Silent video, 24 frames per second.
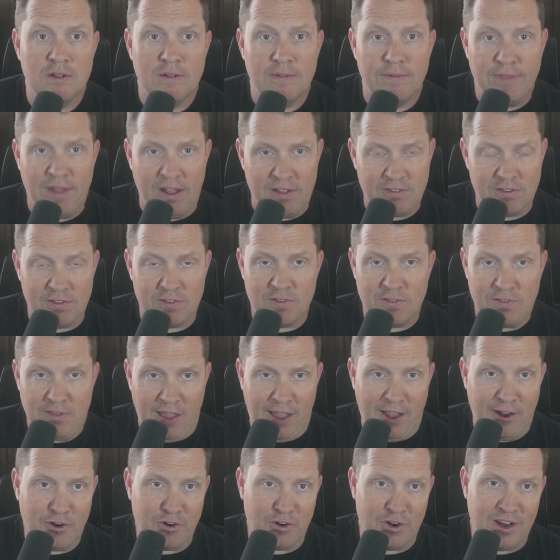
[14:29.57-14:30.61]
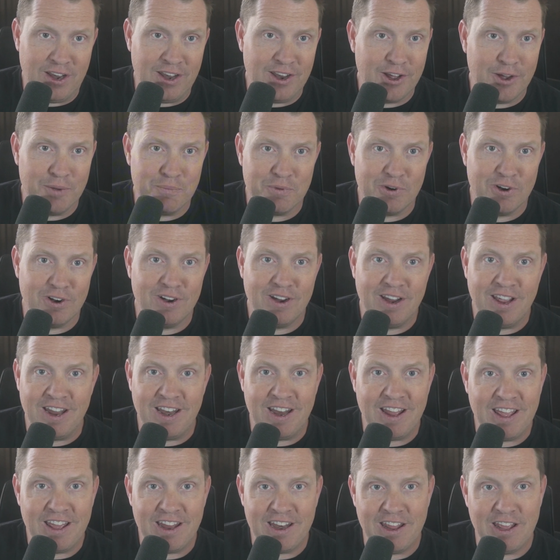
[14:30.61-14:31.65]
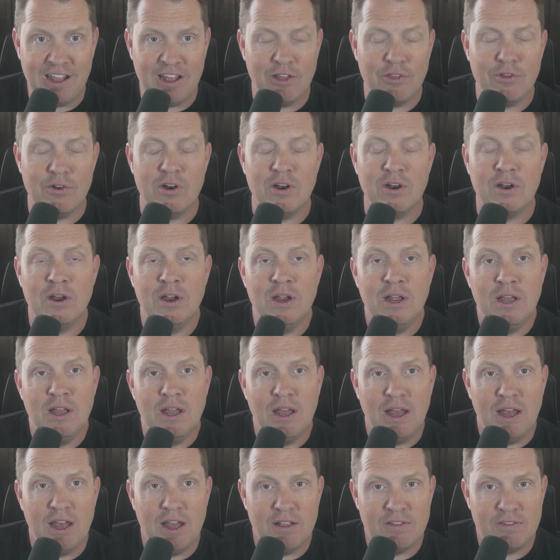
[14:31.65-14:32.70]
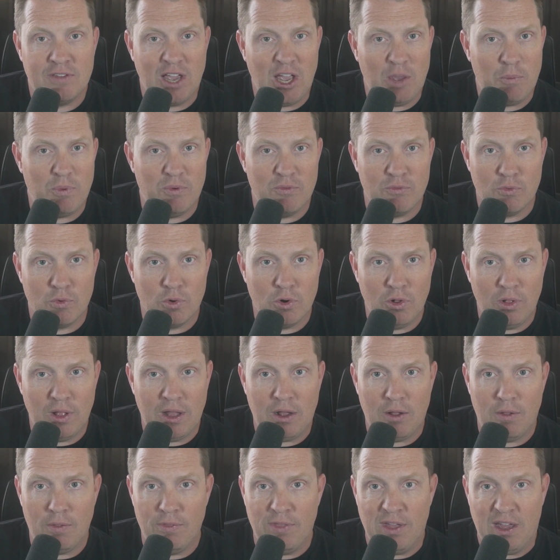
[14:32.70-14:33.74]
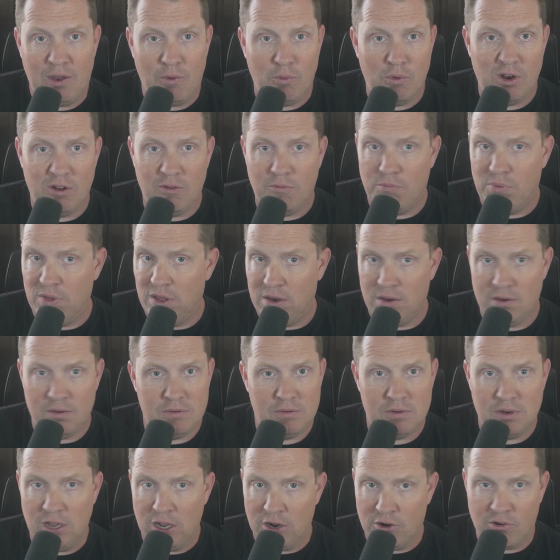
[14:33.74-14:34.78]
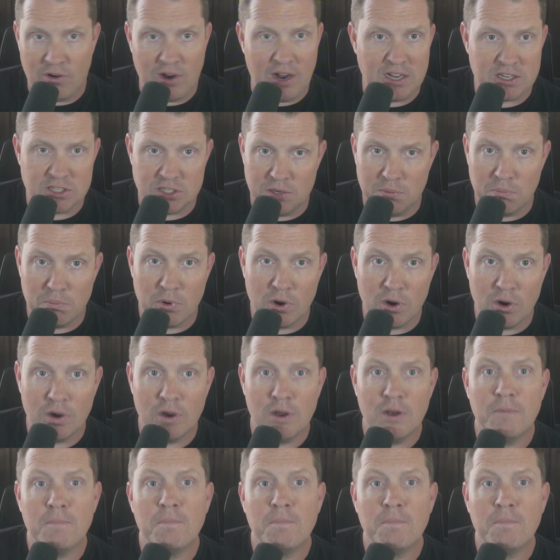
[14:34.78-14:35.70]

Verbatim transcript: That's a staggering number. In any other uh, type of rollout, that would have been a crash and burn.